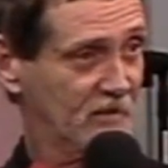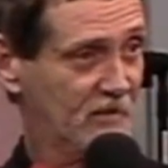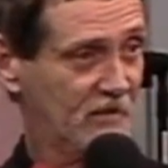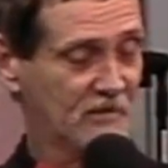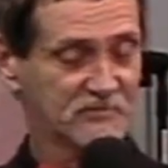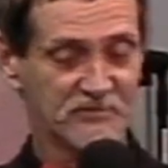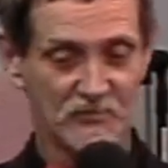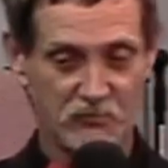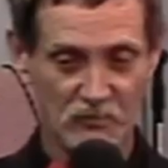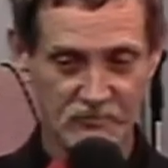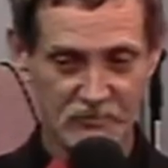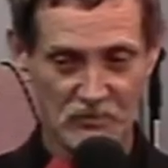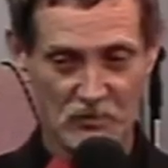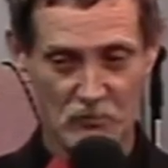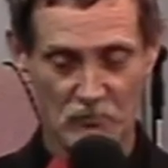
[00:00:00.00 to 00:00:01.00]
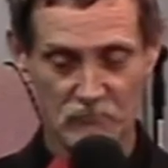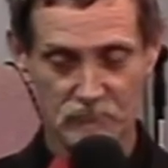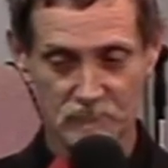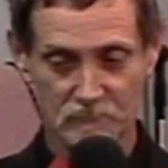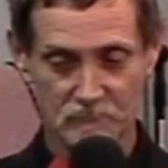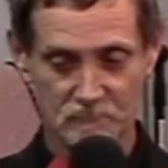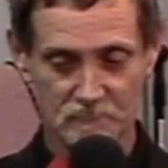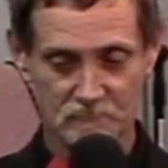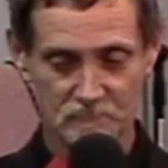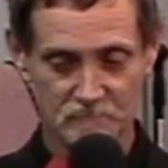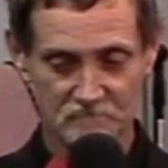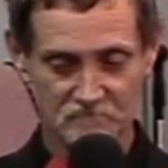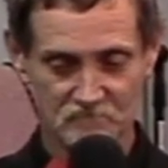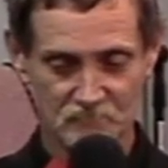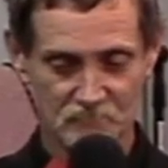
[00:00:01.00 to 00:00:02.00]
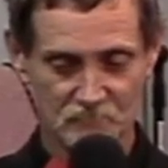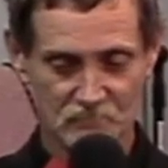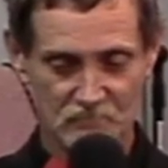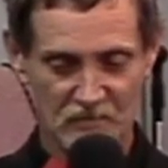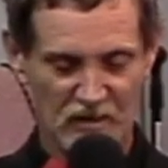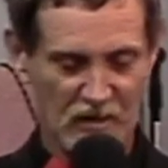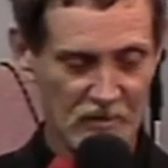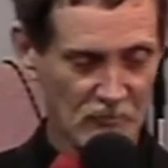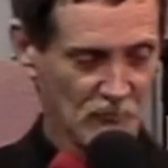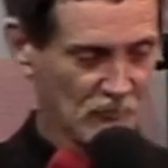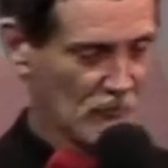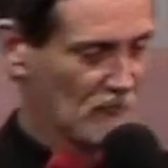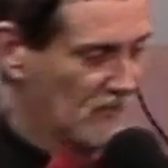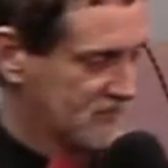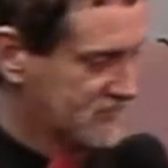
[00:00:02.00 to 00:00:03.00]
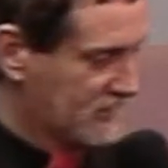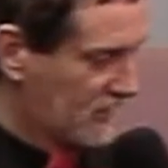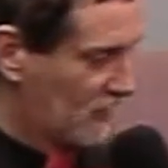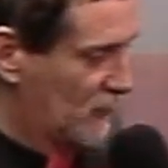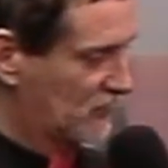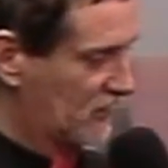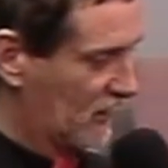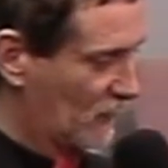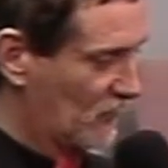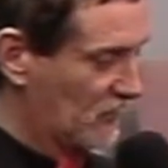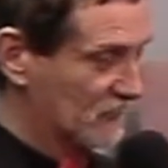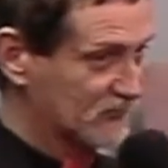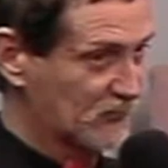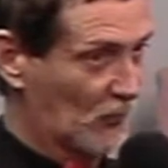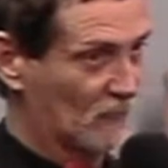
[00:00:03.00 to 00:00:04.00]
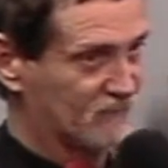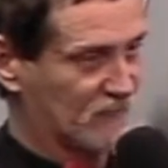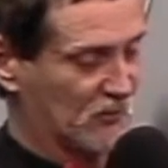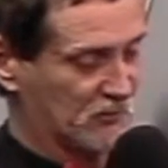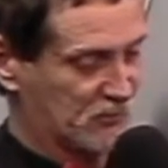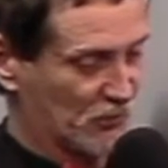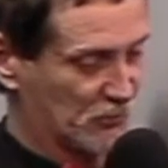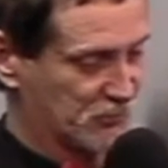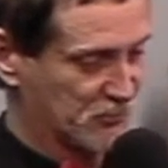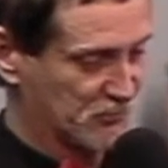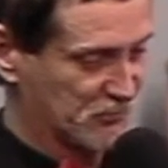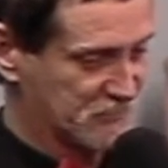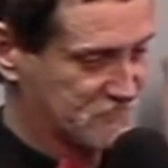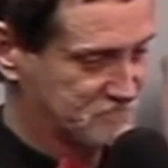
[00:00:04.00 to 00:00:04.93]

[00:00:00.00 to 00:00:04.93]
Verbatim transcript: And I said, well, you know, I don't know. That's kind of looks like one of the storefront churches.